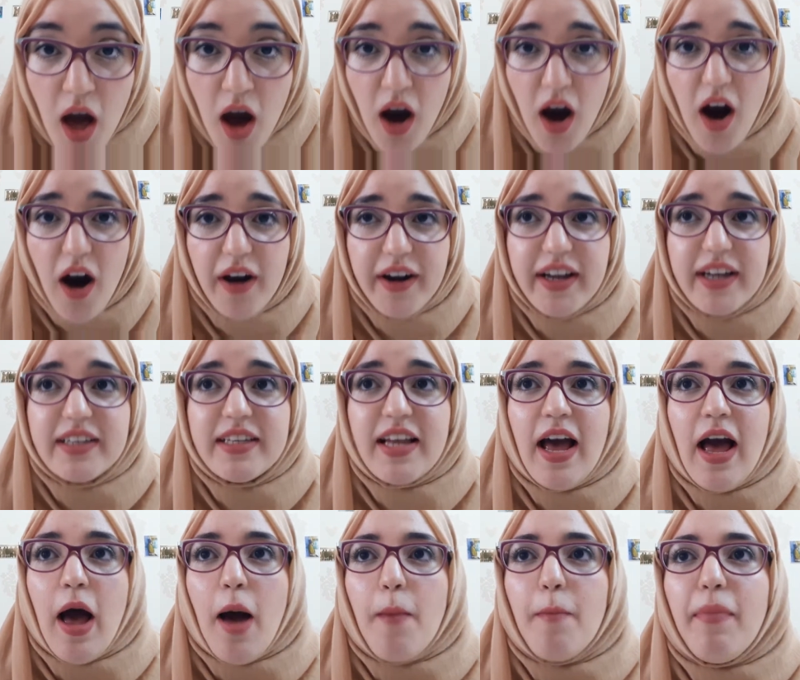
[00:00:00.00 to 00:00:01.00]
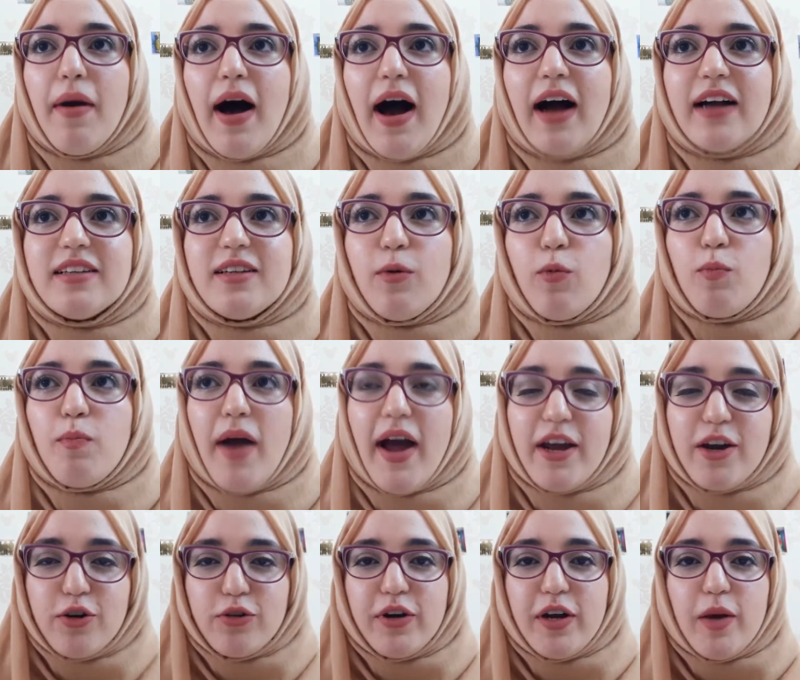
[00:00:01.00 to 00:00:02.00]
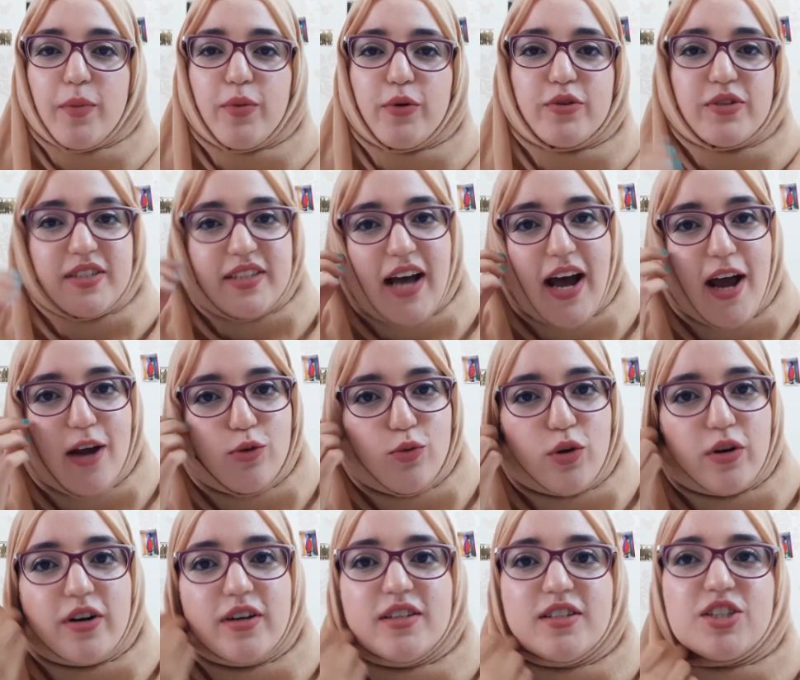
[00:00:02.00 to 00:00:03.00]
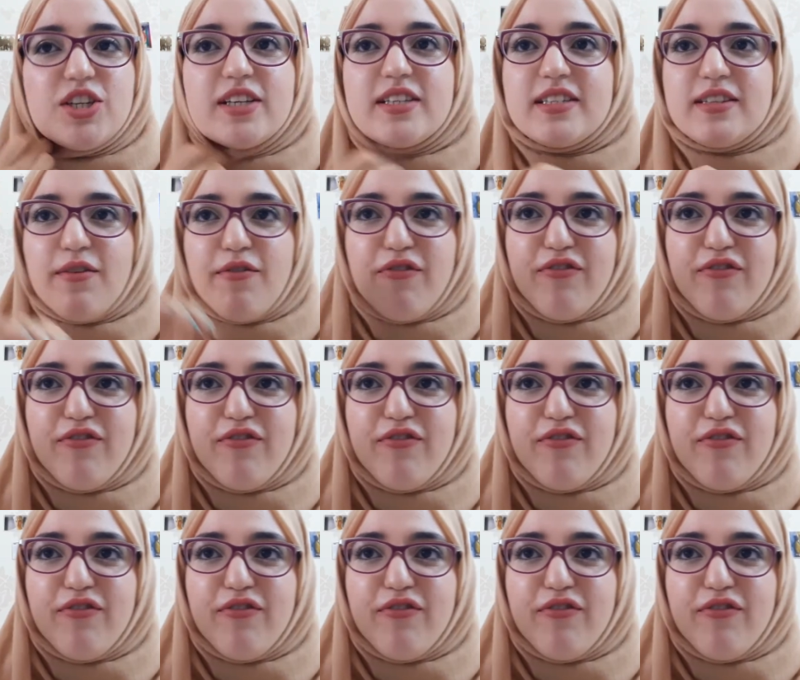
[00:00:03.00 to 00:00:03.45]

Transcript: on it, but my Koreaboo side weren't just